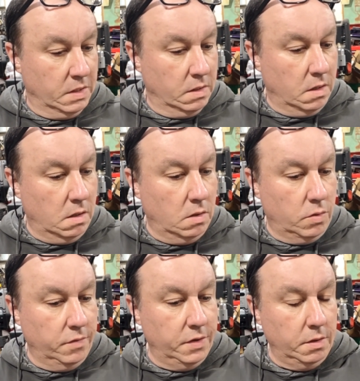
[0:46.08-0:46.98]
I'll lower
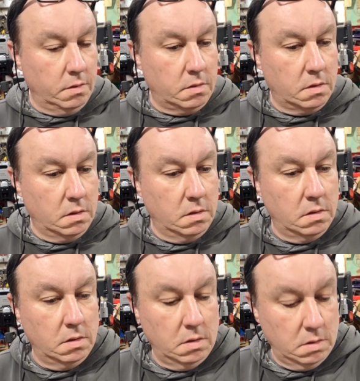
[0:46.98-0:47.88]
the video.
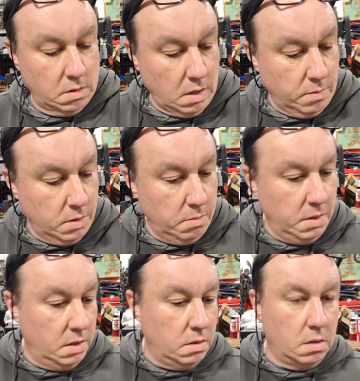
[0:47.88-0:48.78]
The camera in a
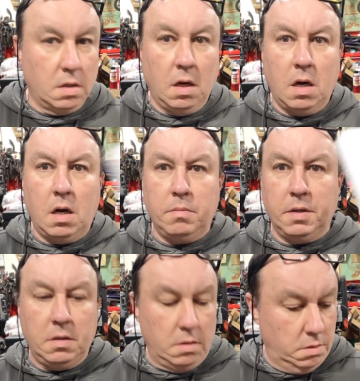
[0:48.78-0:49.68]
minute.
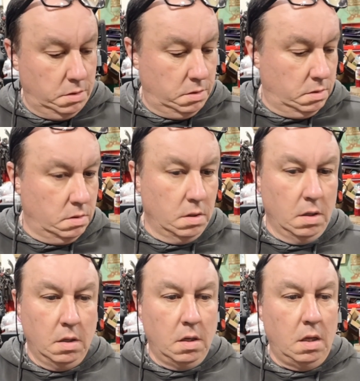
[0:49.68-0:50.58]
Garbage.
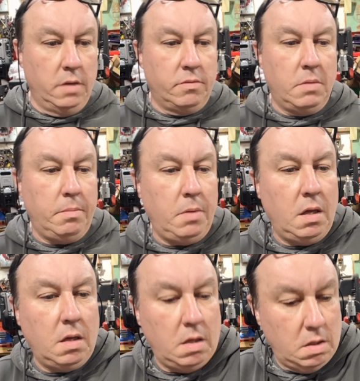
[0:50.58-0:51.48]
I'll lower my
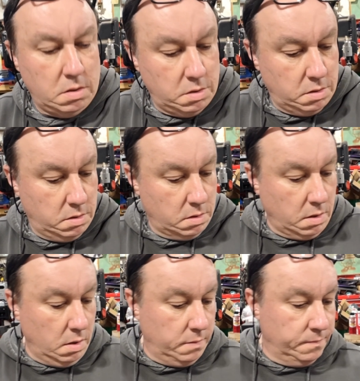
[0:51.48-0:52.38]
bench.
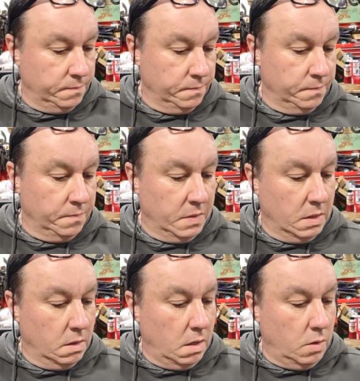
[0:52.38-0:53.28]
Okay.
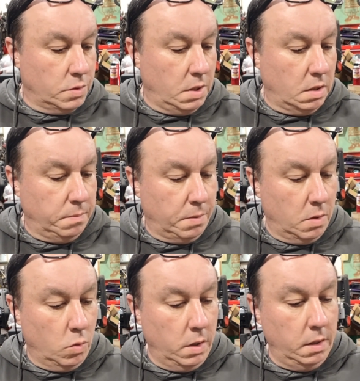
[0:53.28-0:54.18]
I was taking apart
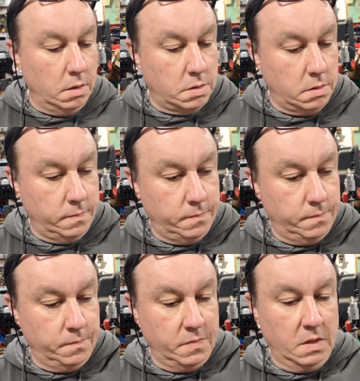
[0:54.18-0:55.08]
wires.
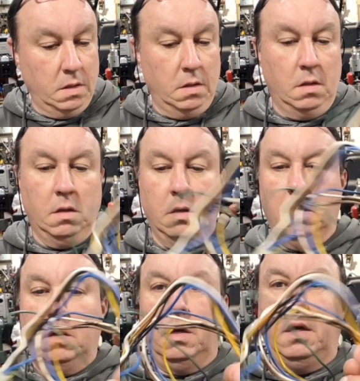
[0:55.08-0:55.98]

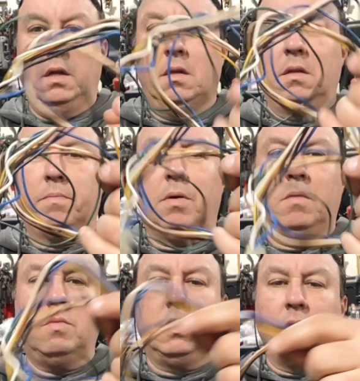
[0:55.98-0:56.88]
And the
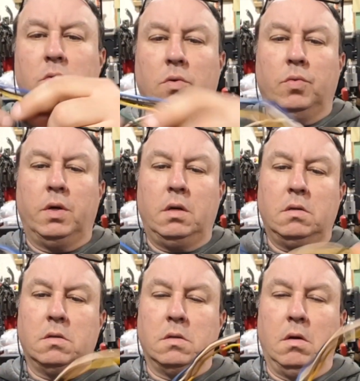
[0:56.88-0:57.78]
problem with these old wires
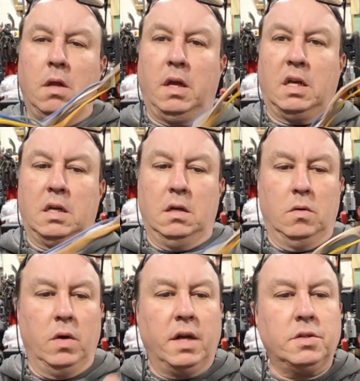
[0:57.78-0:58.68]
is they're like,
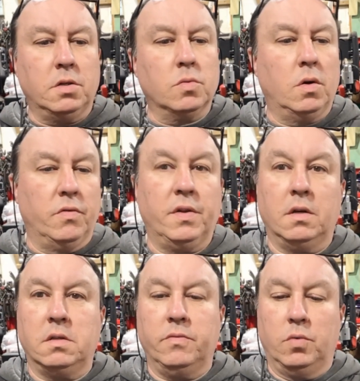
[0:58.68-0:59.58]
well, actually, there's one over there.
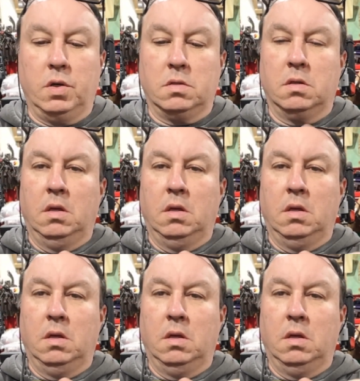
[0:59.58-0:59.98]
It's even worse.